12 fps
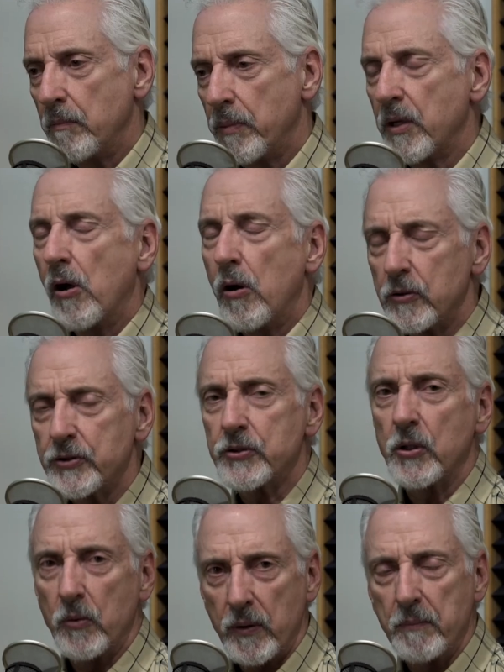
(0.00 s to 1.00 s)
But
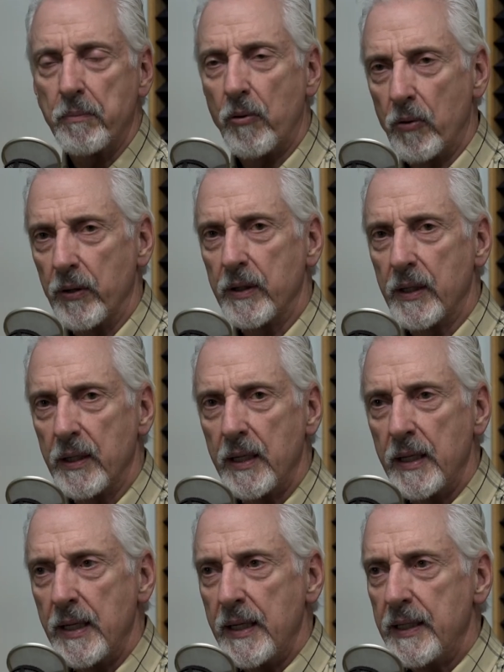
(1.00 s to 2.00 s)
also important
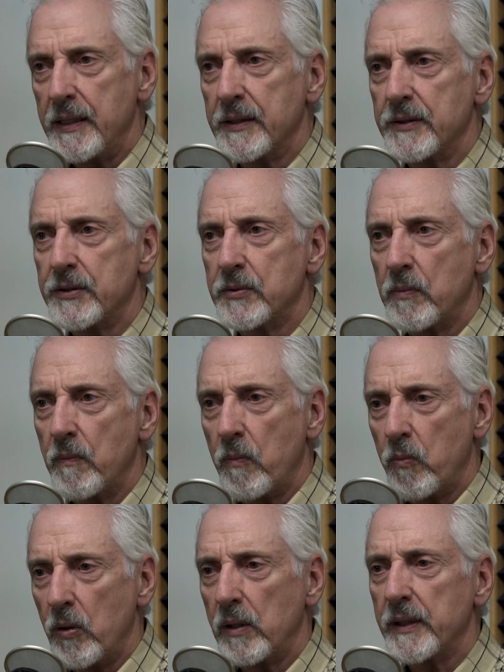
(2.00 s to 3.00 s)
is
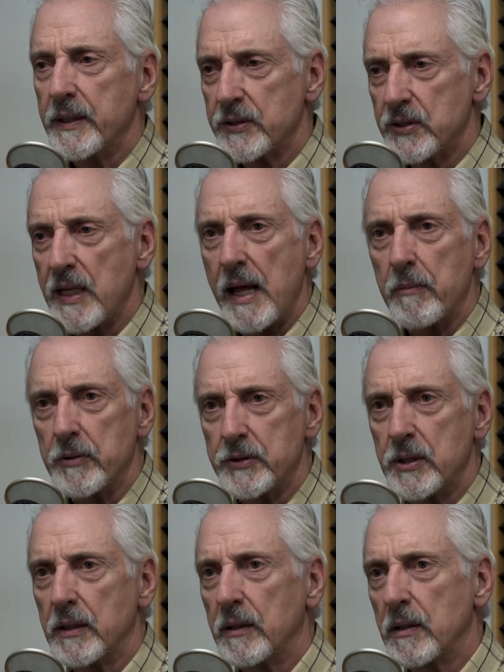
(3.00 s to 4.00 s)
really
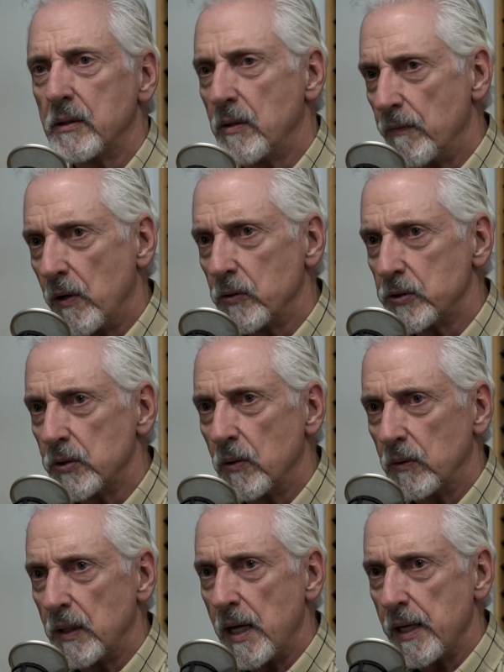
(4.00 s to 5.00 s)
establishing the
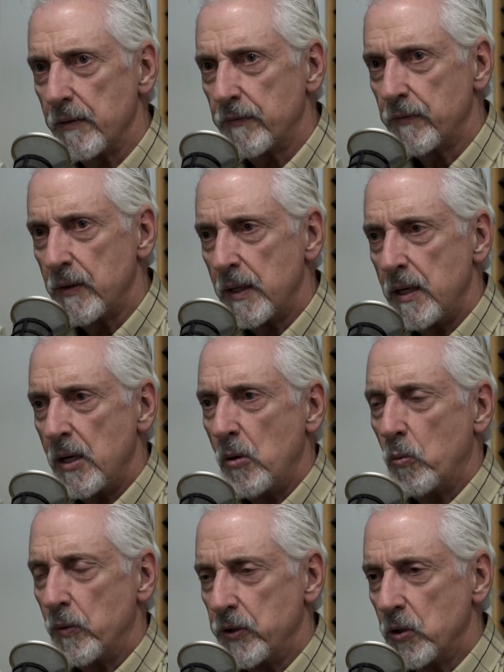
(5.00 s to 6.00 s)
devotional life.
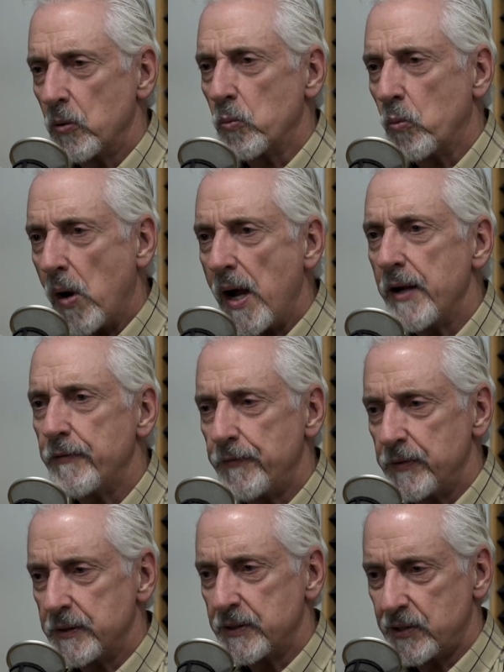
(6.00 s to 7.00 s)
When your
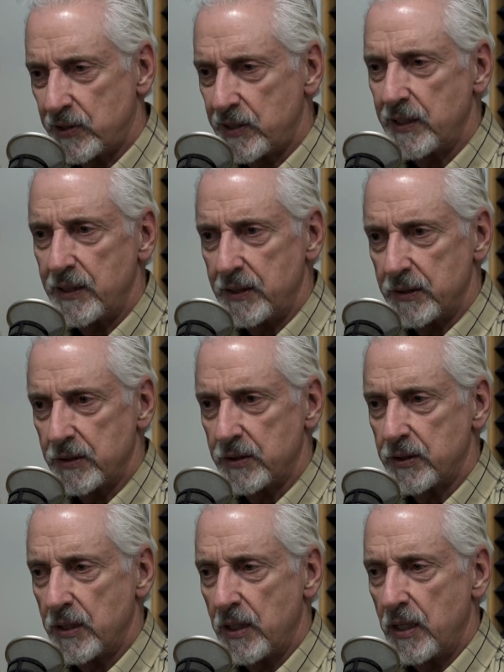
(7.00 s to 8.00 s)
wife
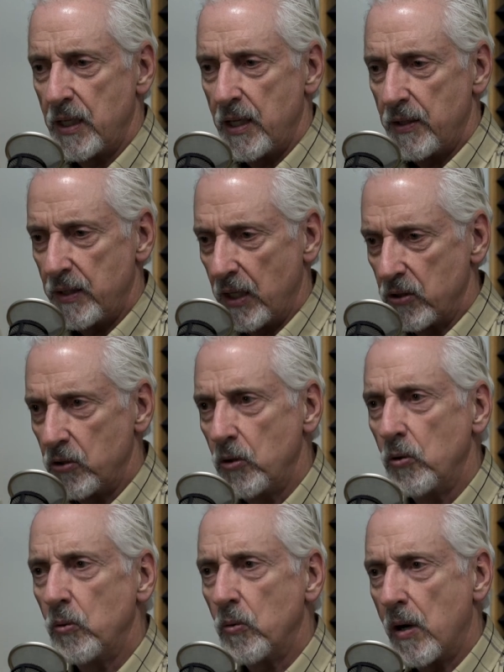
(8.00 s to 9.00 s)
sees that
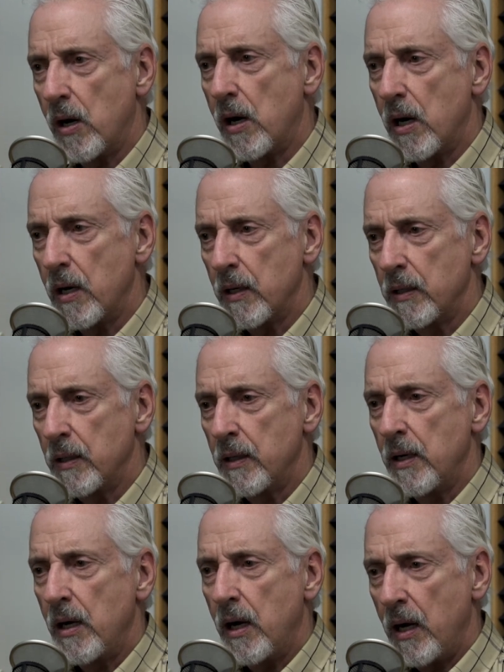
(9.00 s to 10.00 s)
you are
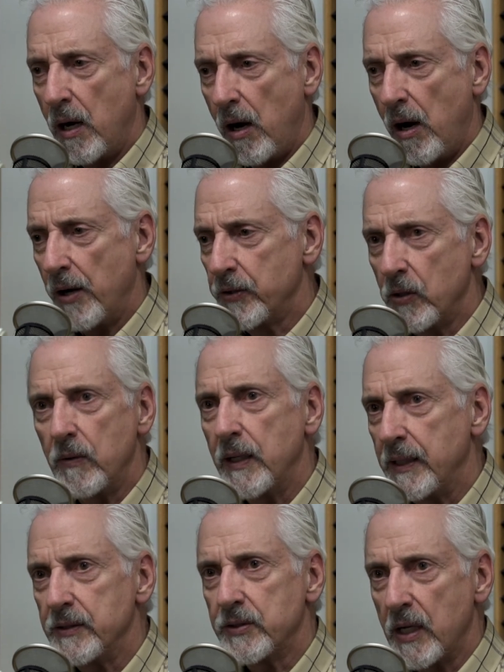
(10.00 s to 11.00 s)
on your
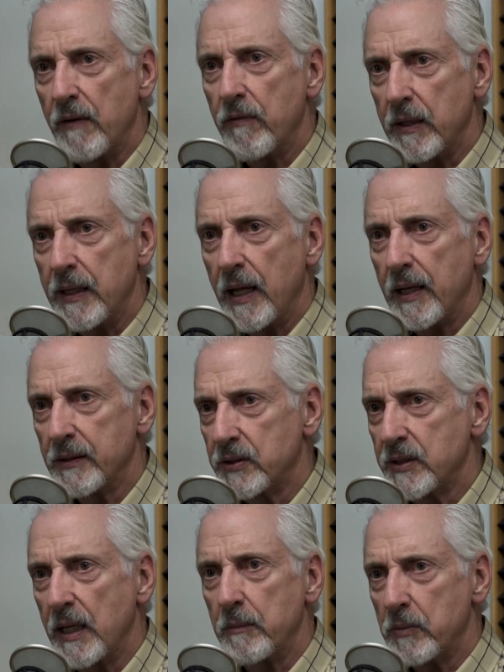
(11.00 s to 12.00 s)
knees every day,
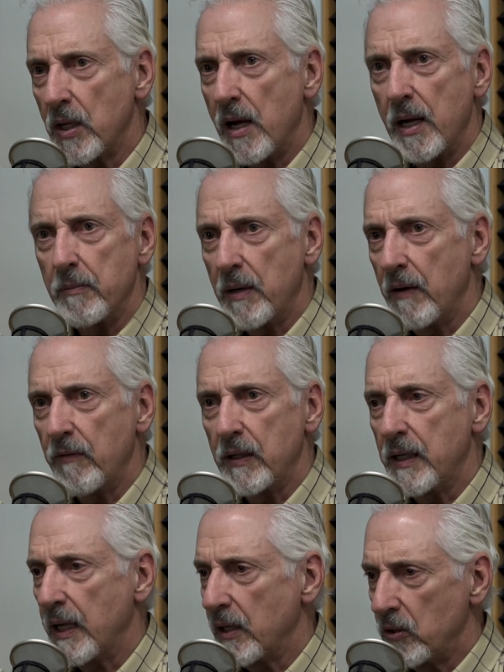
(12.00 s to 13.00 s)
same time every day,